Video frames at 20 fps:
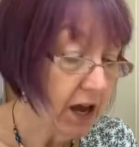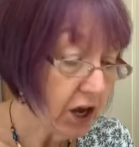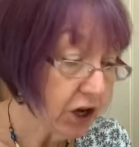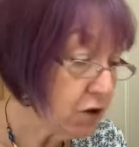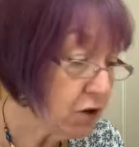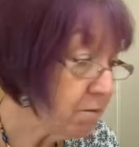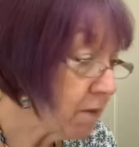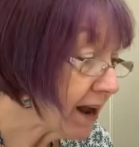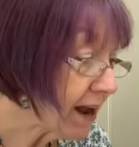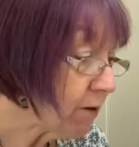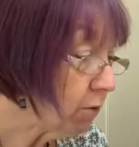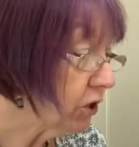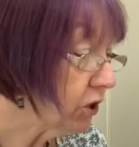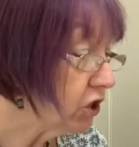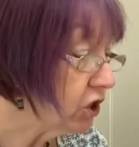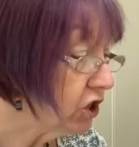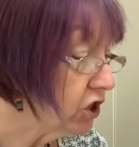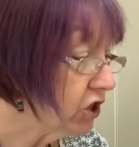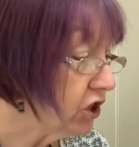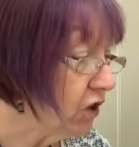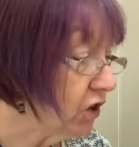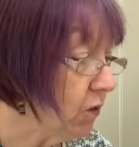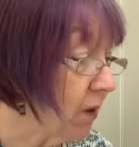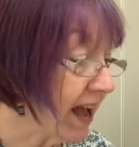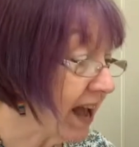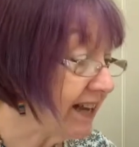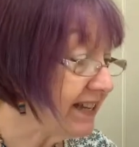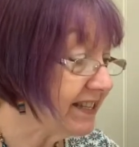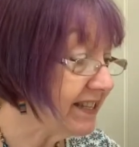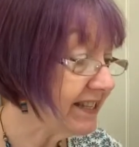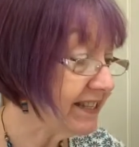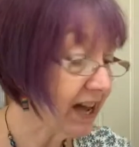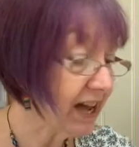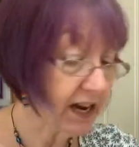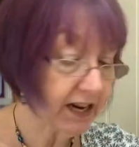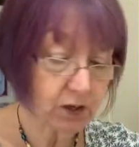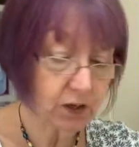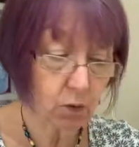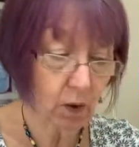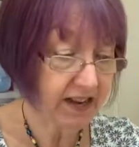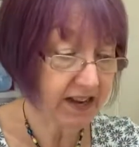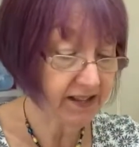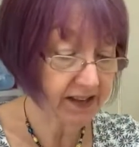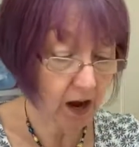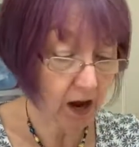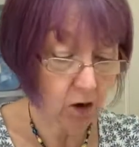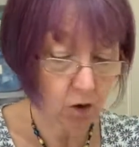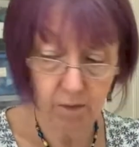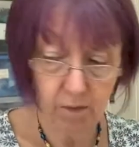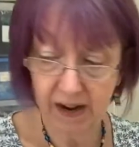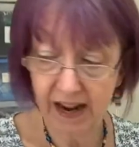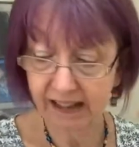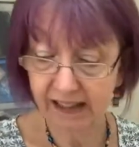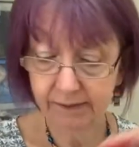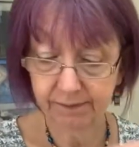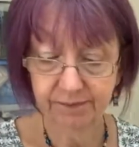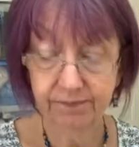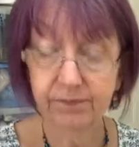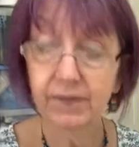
You might want to do a sideways opening.